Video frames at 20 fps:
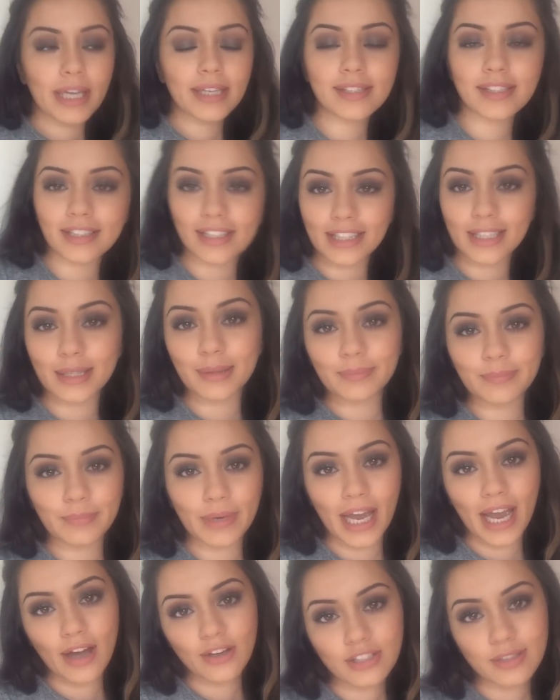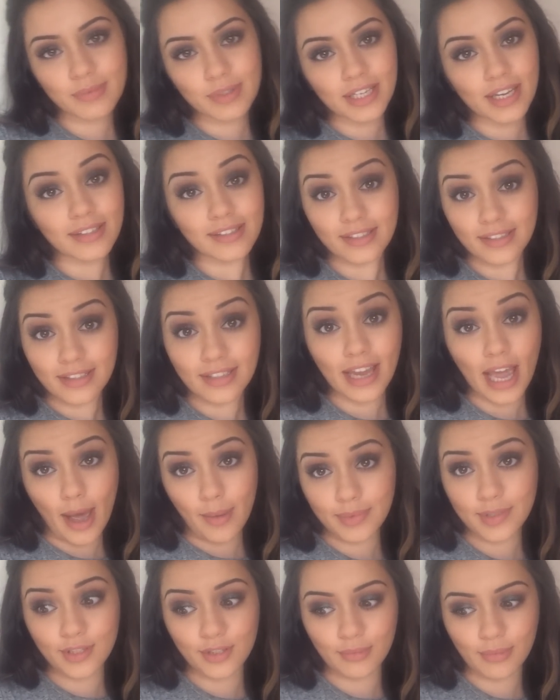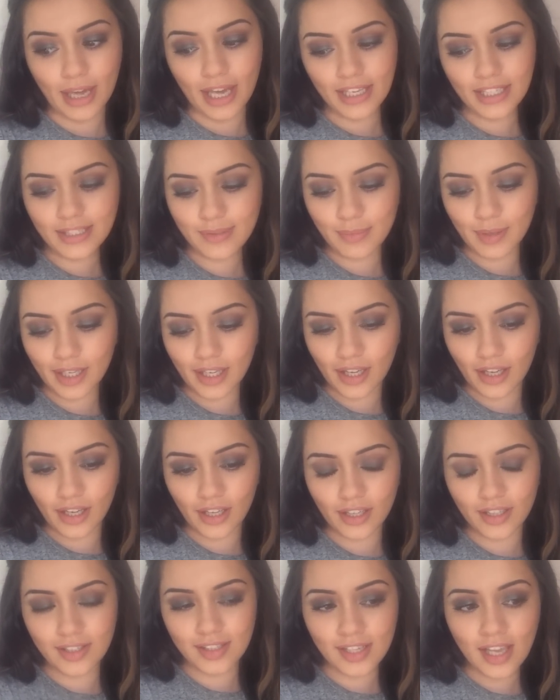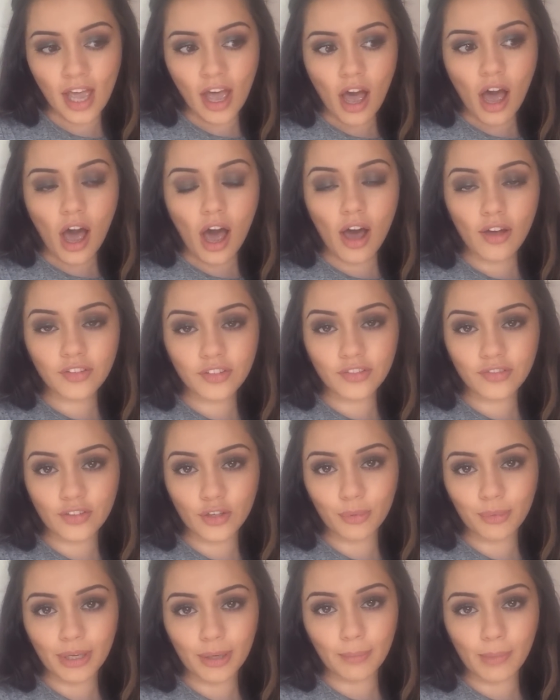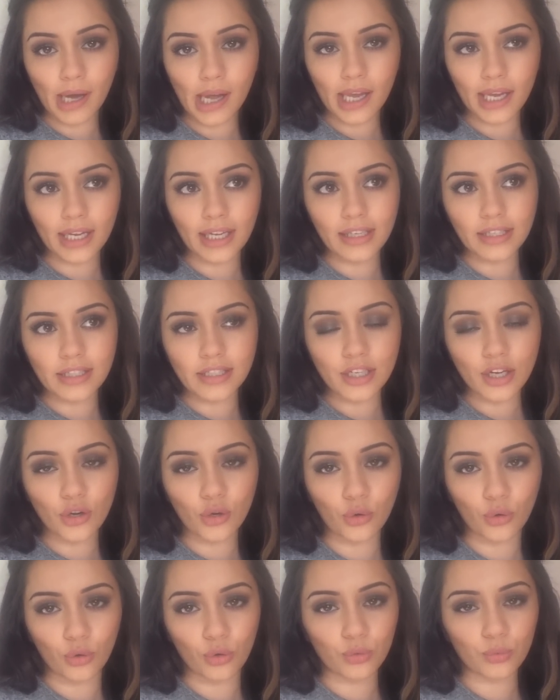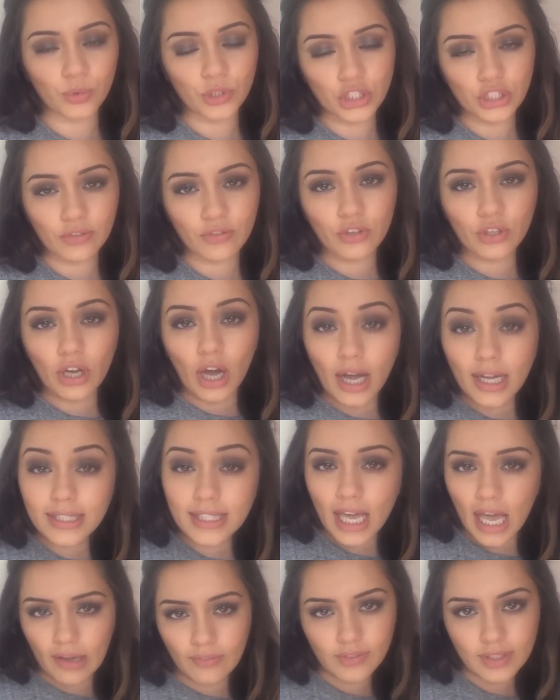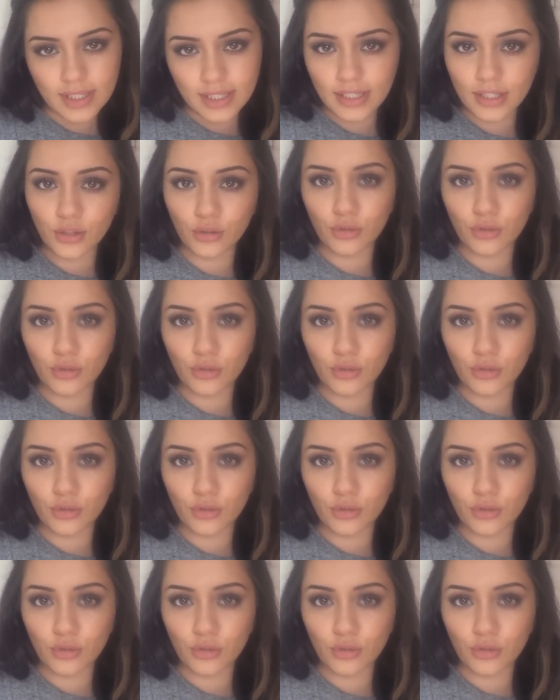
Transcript: Basically, my house upstairs is an absolute mess because after filming my India haul, which if you guys haven't seen